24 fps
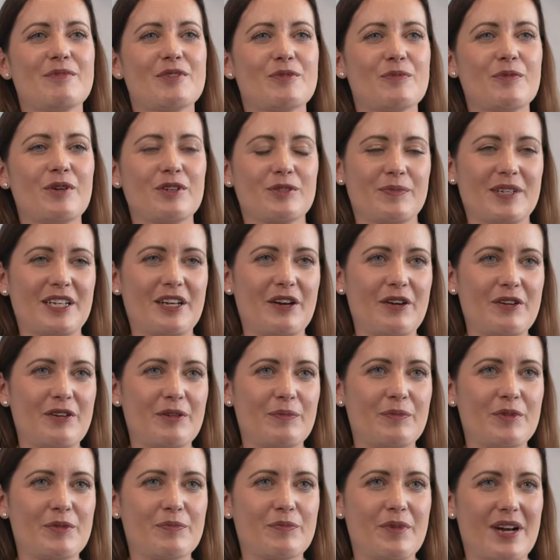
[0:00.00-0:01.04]
with what's been going
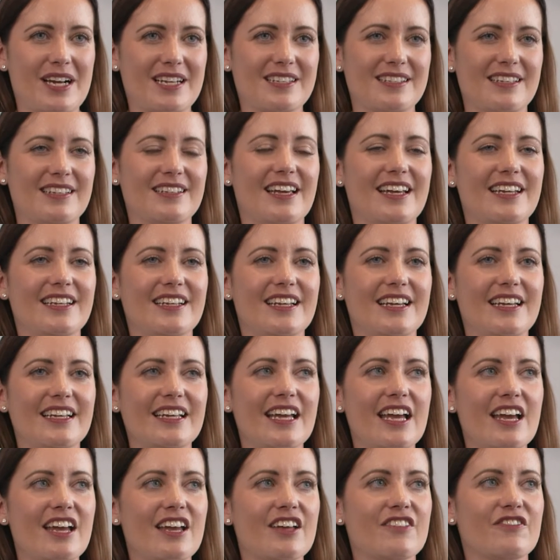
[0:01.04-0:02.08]
on with Brexit lately.